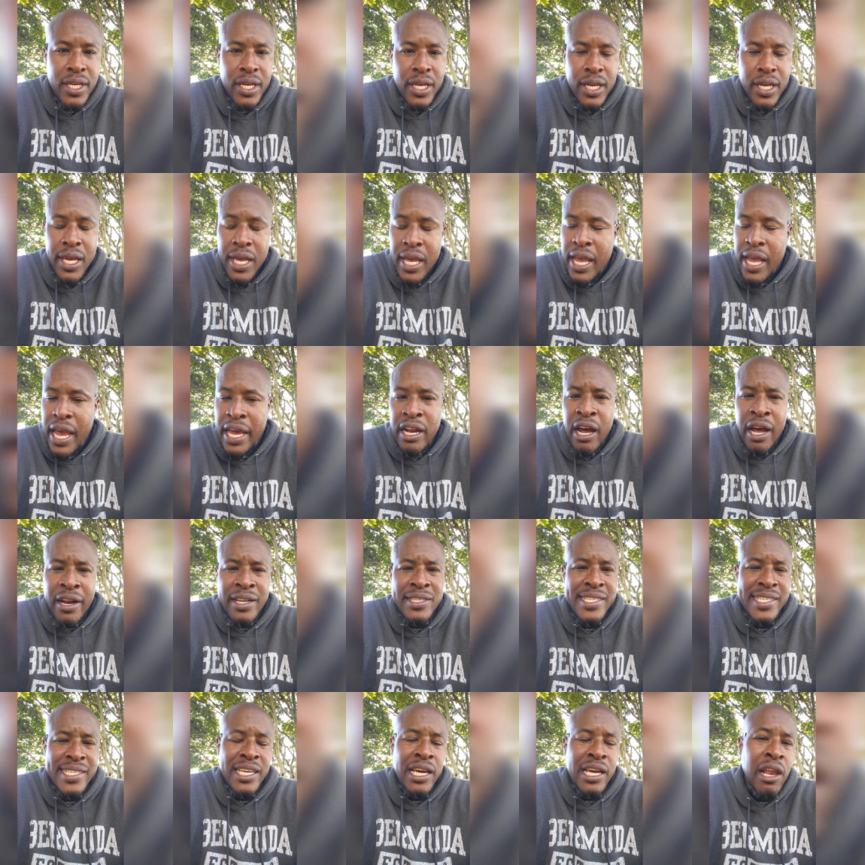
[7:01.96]
And I don't
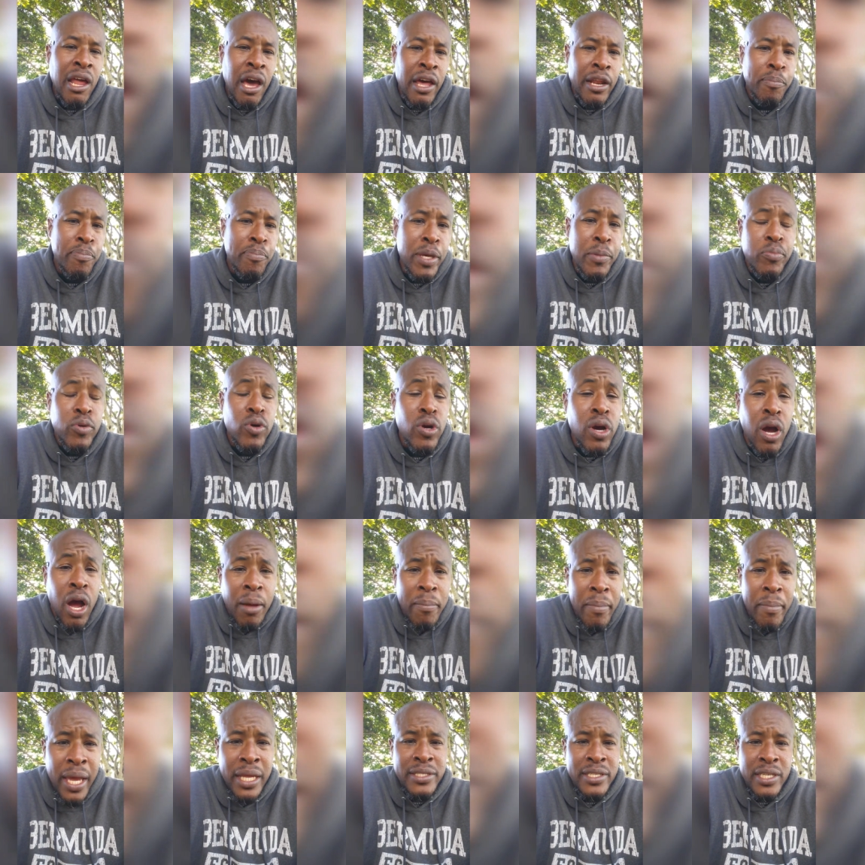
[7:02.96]
see a lot of people
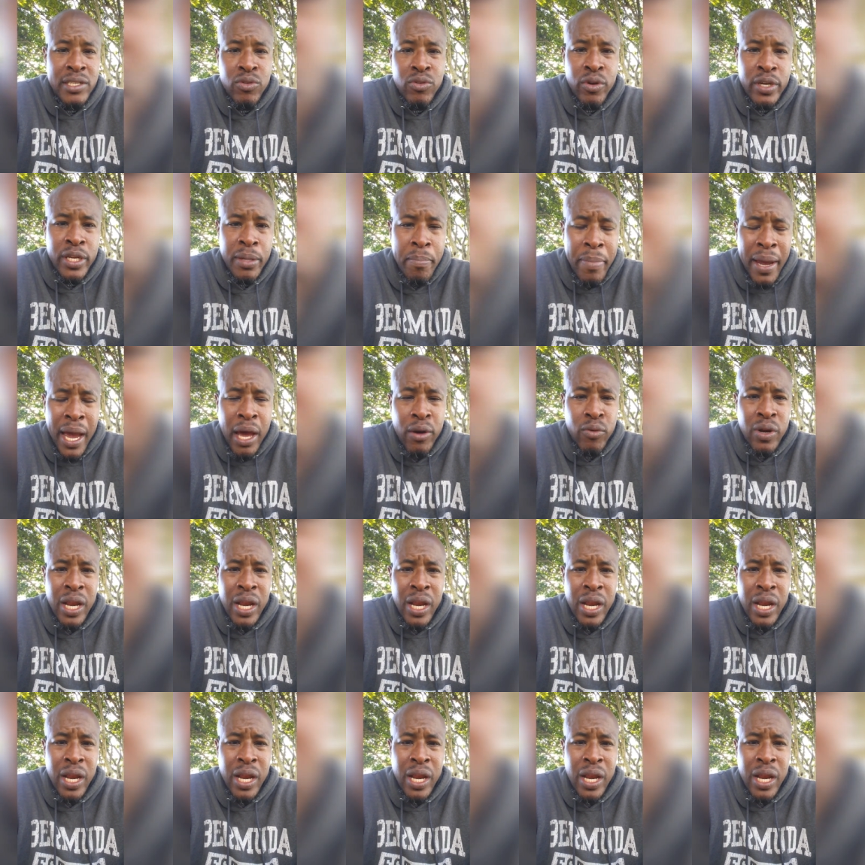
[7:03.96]
commenting on the battle like they